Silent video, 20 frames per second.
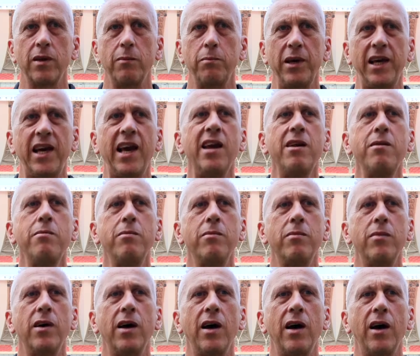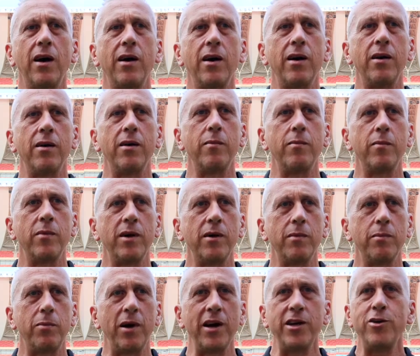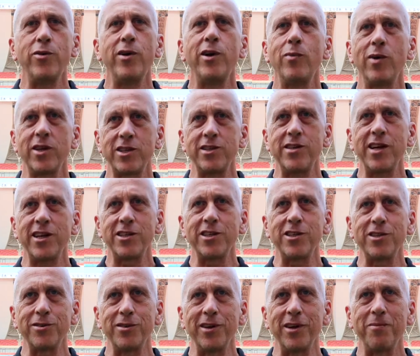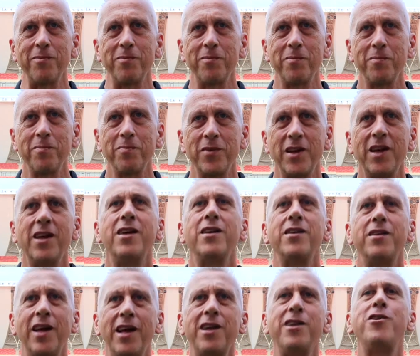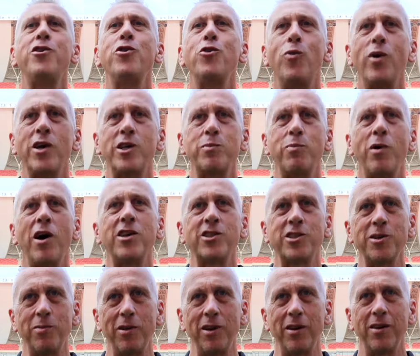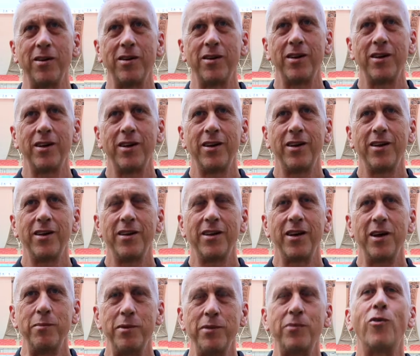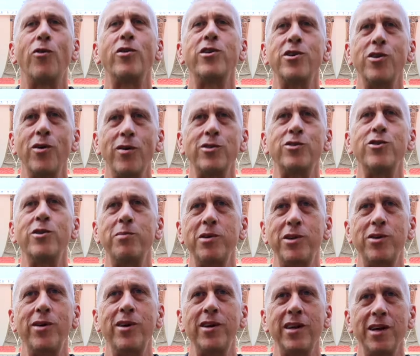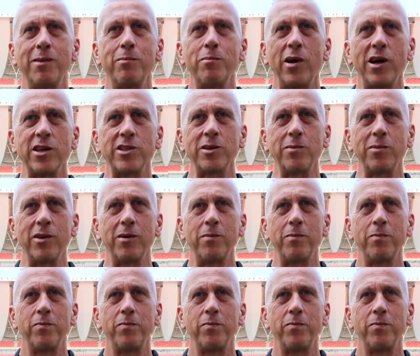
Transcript: Begin by doing what's necessary. Then do what's possible, and before you know it, you'll be doing the impossible.